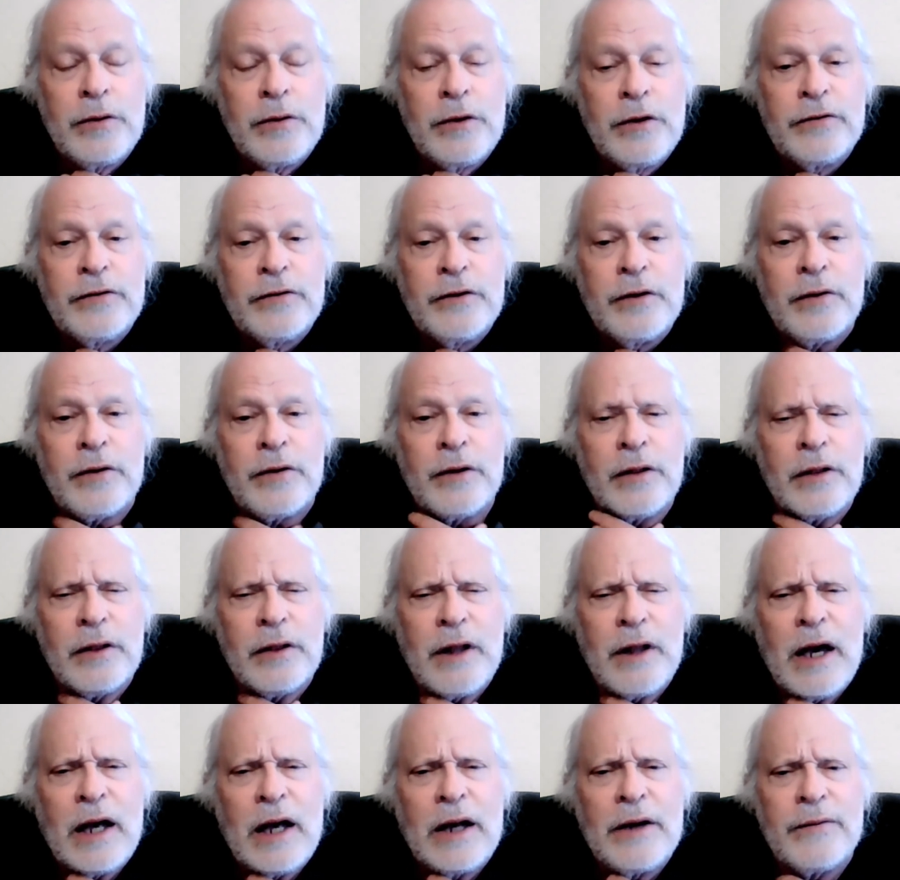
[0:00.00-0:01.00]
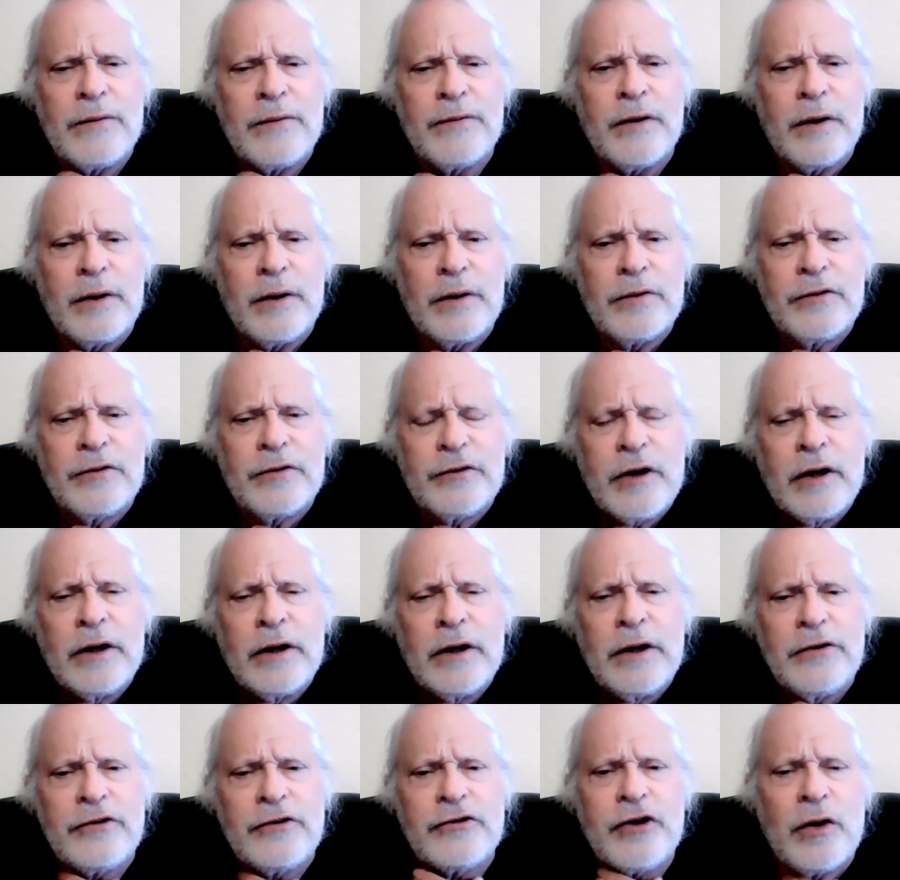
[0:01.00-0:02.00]
there's a, a, lot of uh,
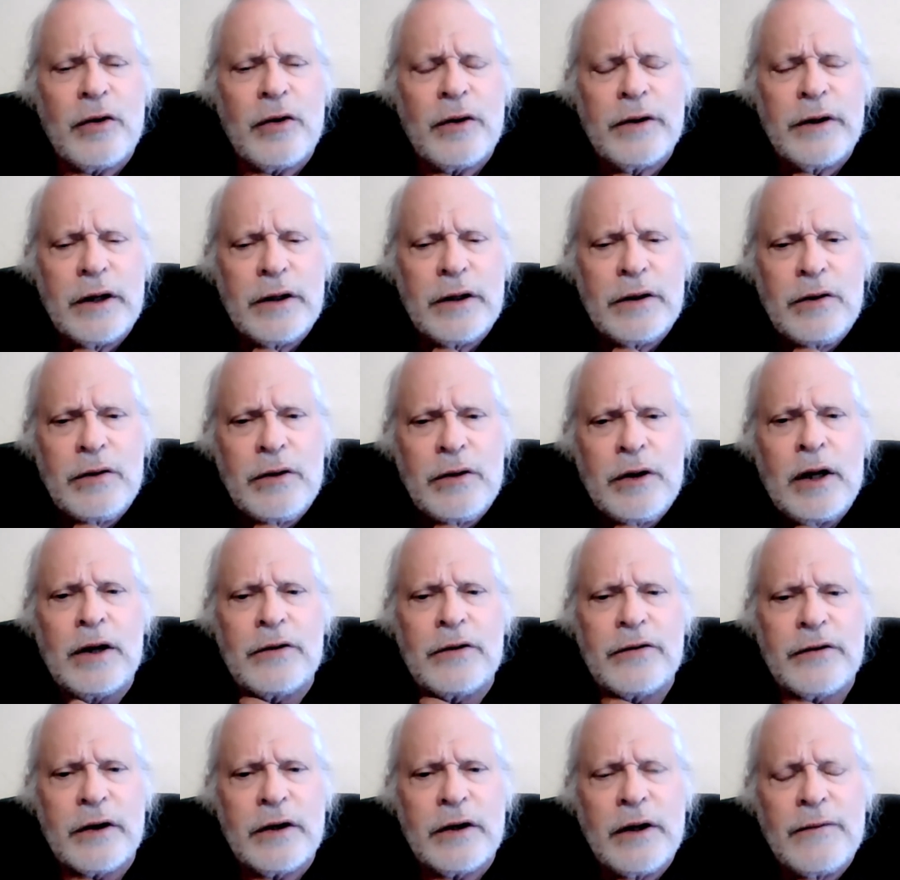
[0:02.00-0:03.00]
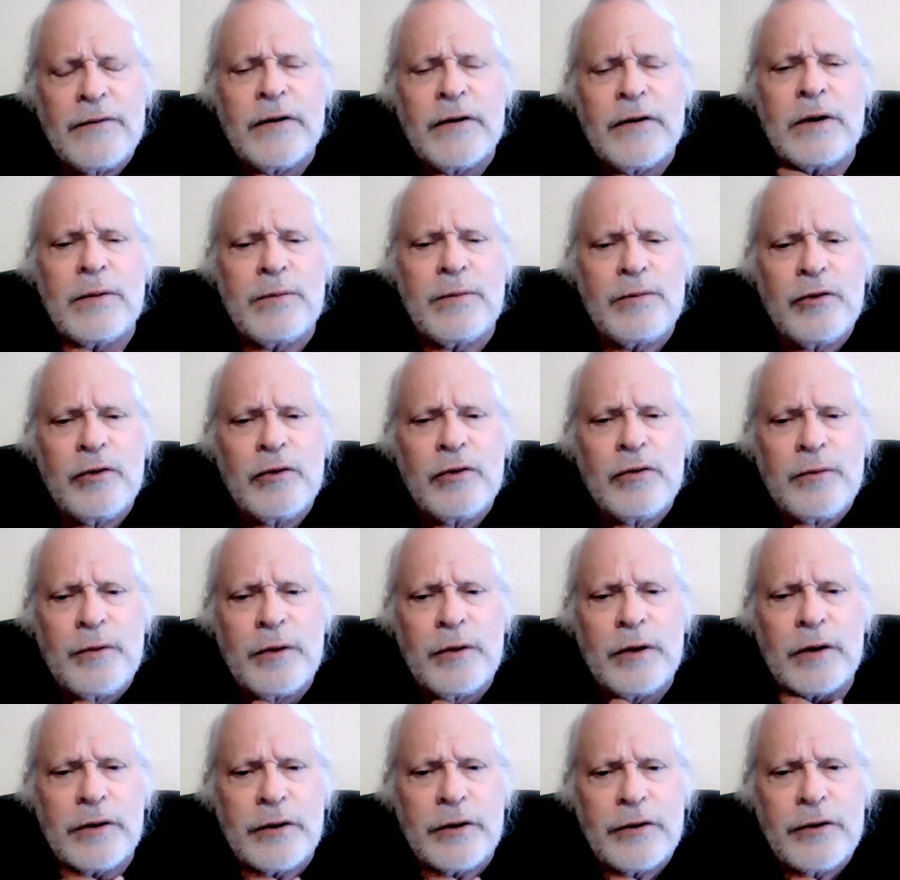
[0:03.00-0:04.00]
studies showing that you get a significant
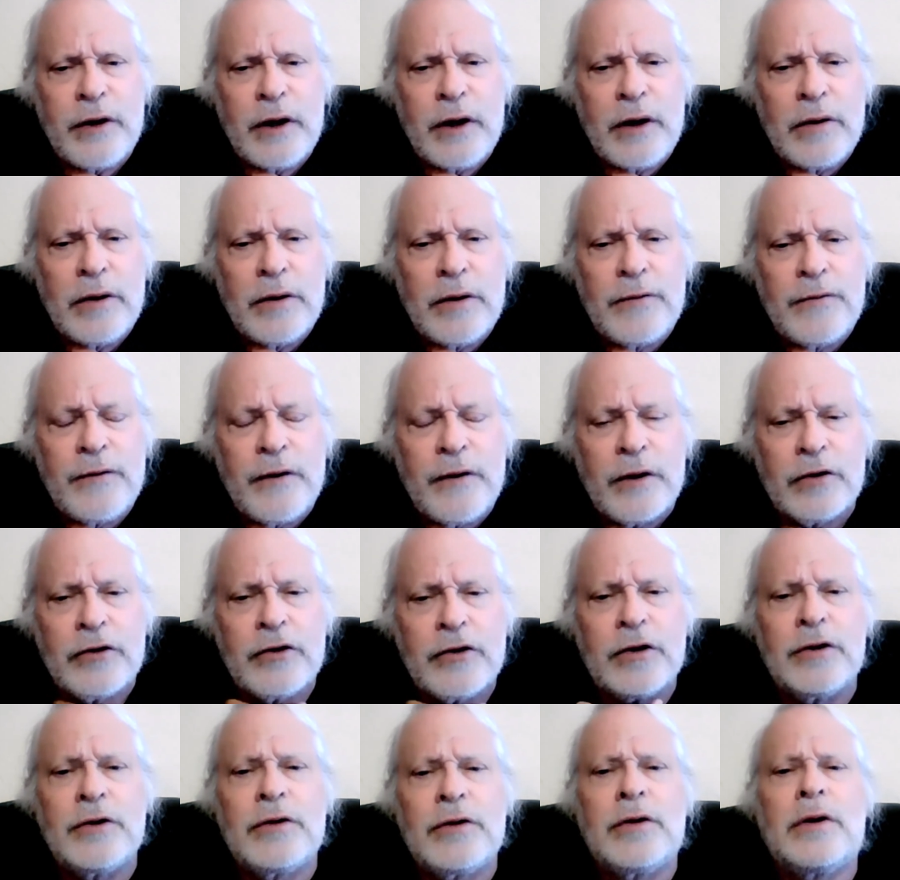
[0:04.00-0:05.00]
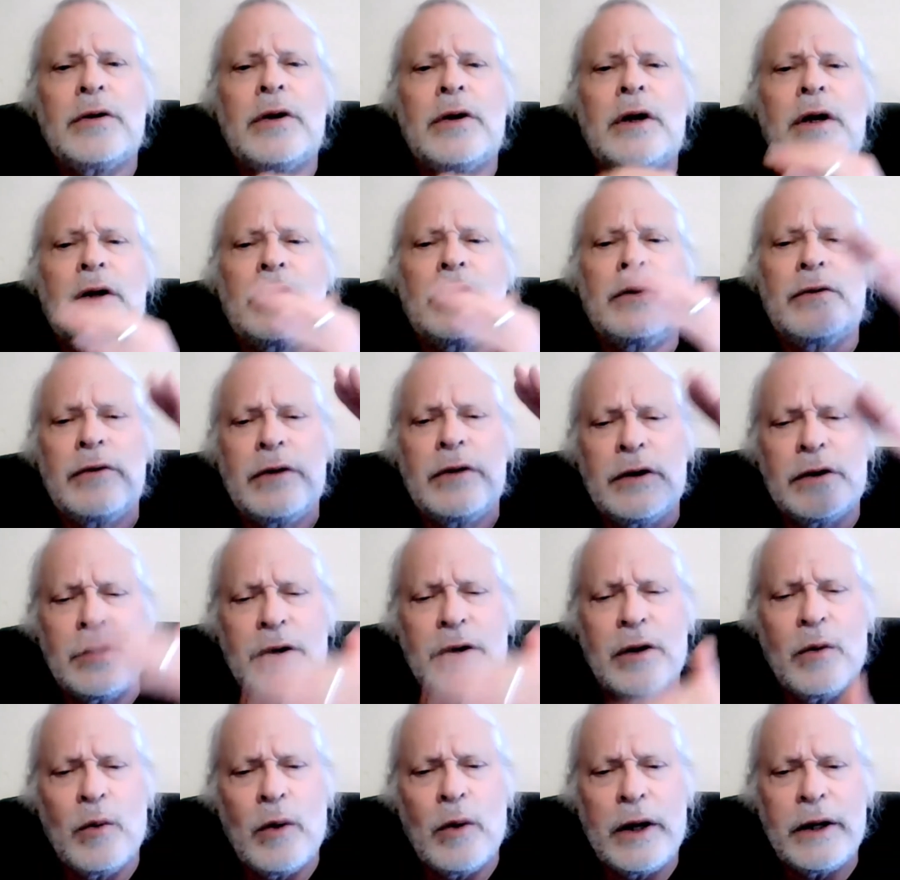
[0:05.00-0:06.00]
improvement on the thyroid function and you, and you need
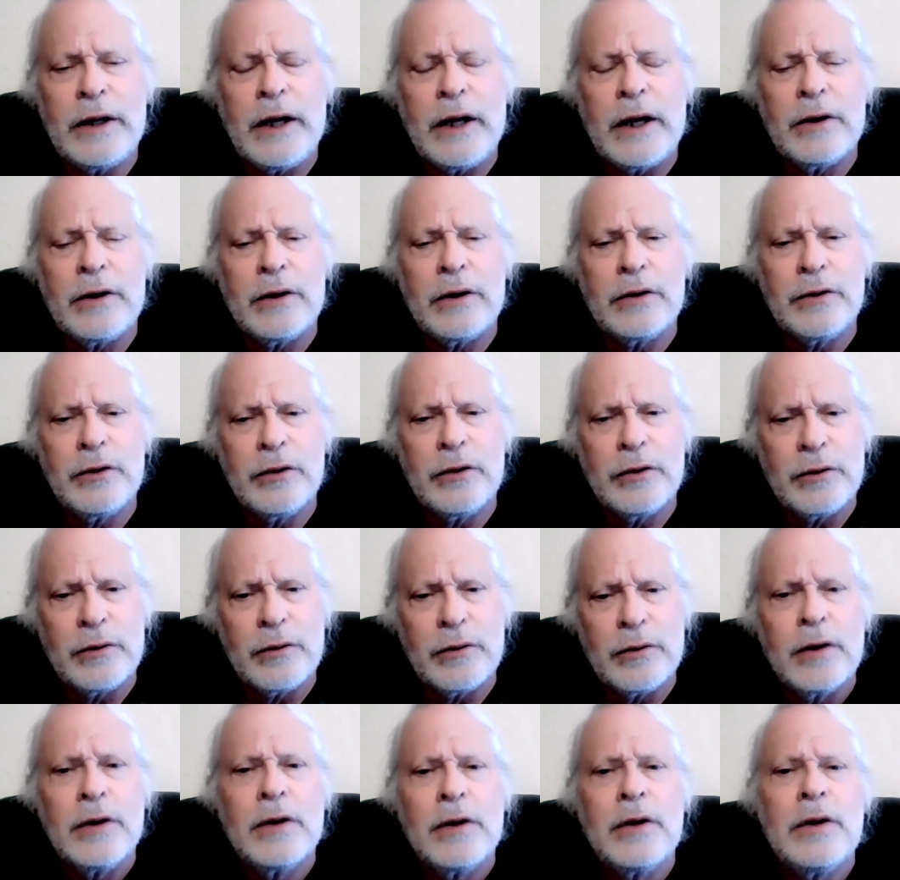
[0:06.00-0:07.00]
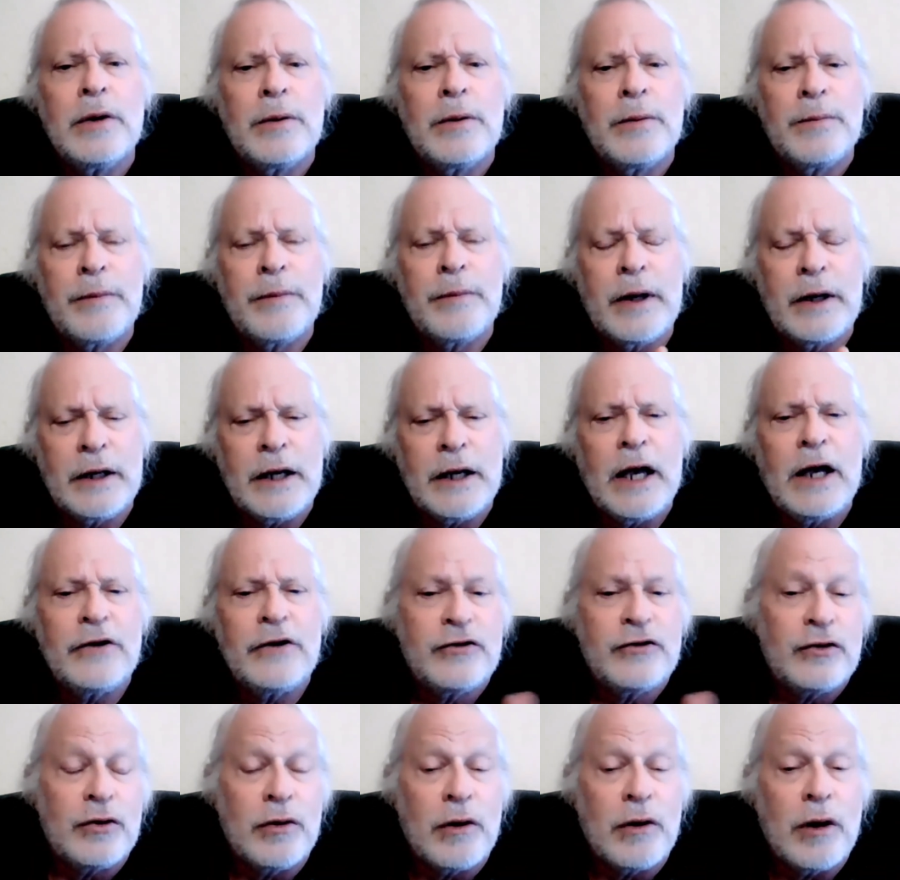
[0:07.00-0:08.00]
to go way down on your
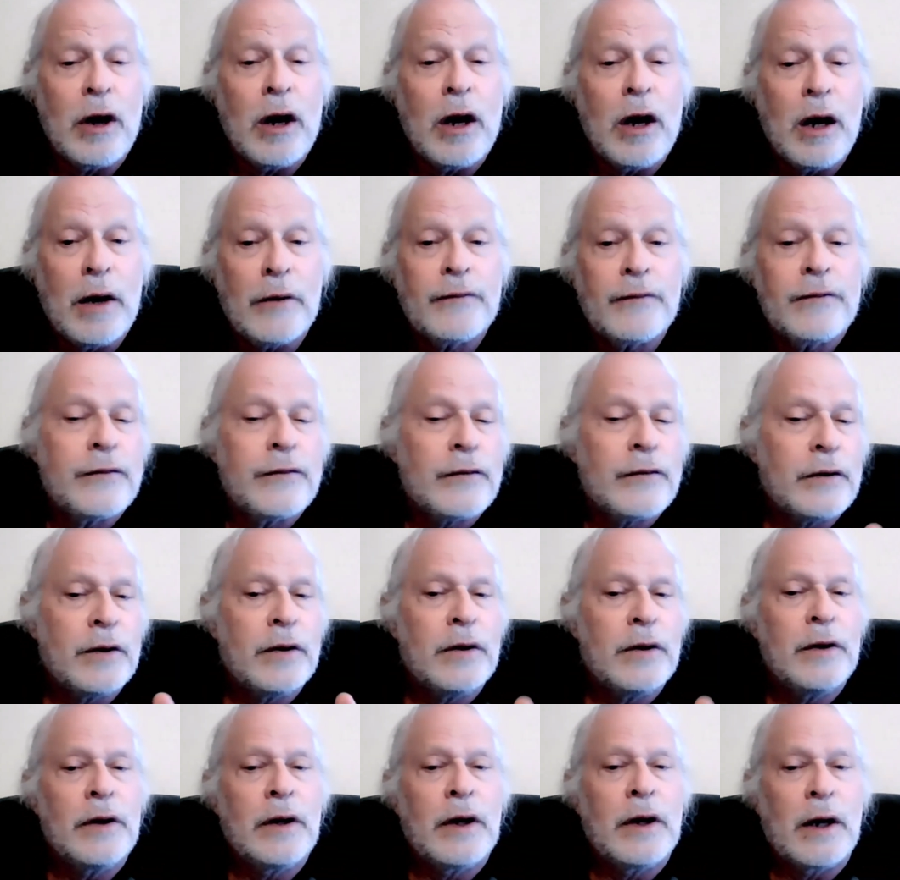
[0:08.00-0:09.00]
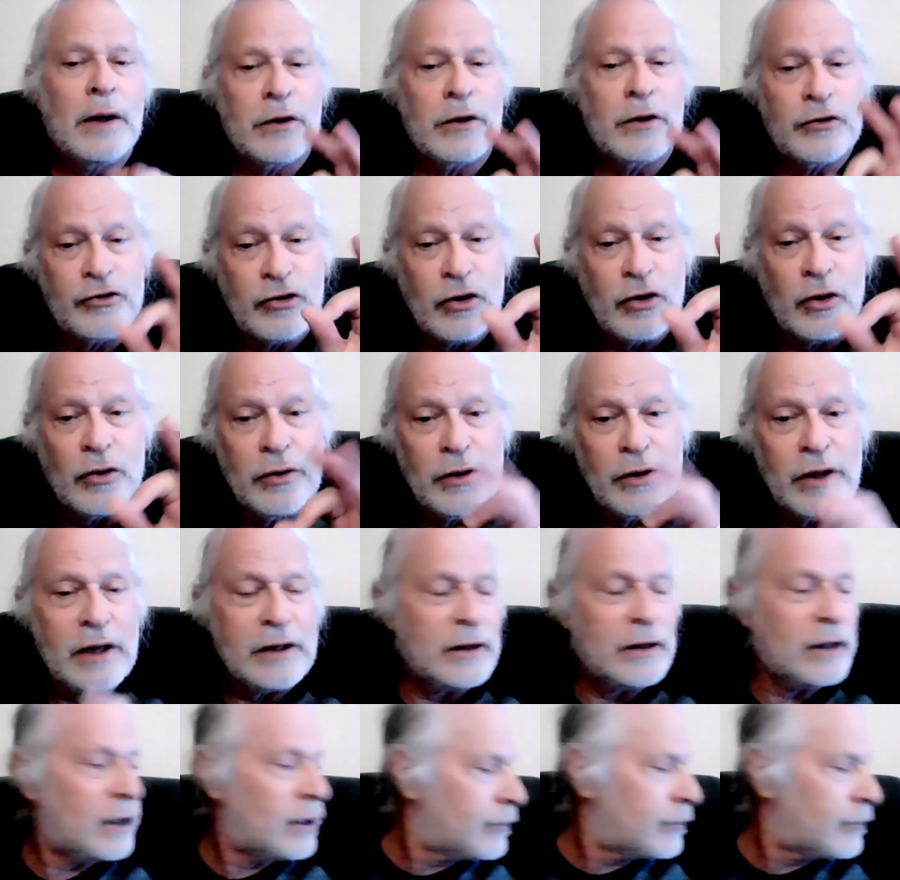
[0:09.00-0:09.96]
medication are off. I'm going to show you that